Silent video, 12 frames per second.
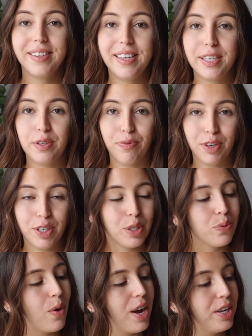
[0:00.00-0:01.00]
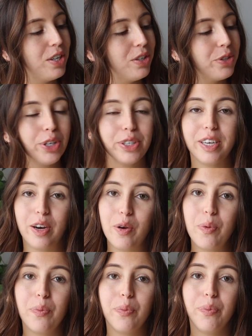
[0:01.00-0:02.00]
This first one turned
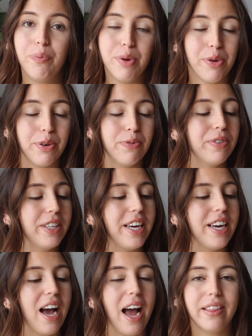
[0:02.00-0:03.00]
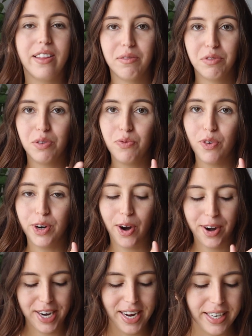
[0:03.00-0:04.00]
out beautifully. I love the foot
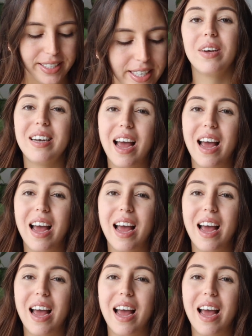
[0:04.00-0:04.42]
on it.